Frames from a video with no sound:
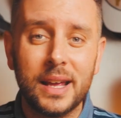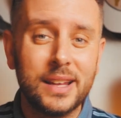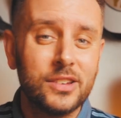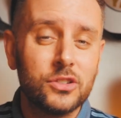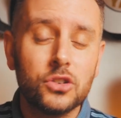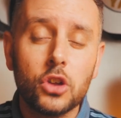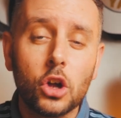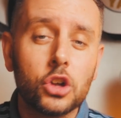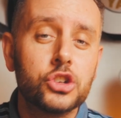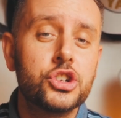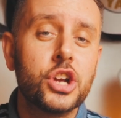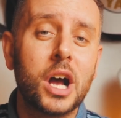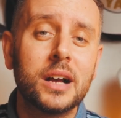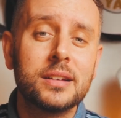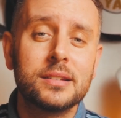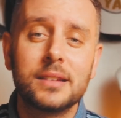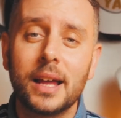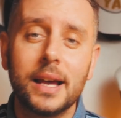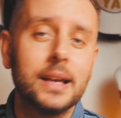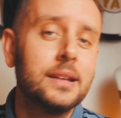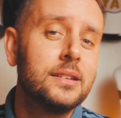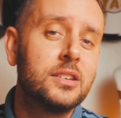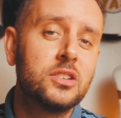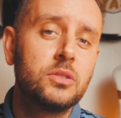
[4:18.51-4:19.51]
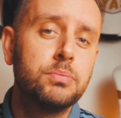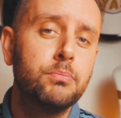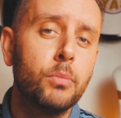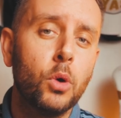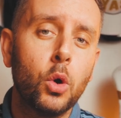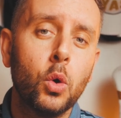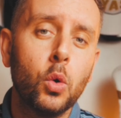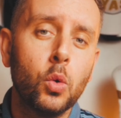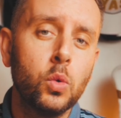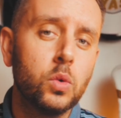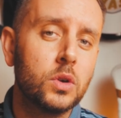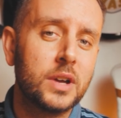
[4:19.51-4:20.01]
it's not just a
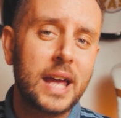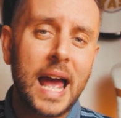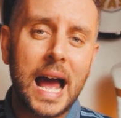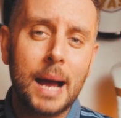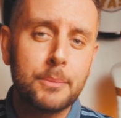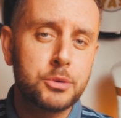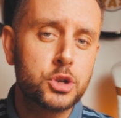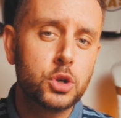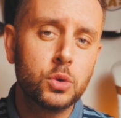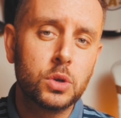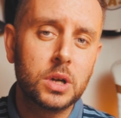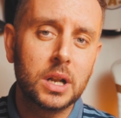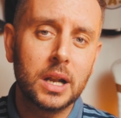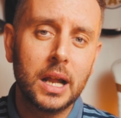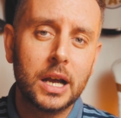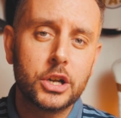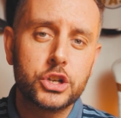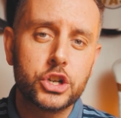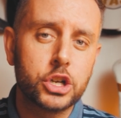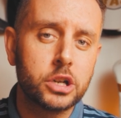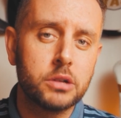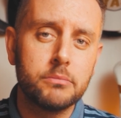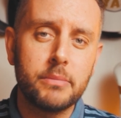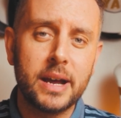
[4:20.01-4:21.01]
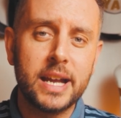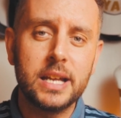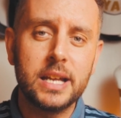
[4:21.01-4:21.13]
small capsule collection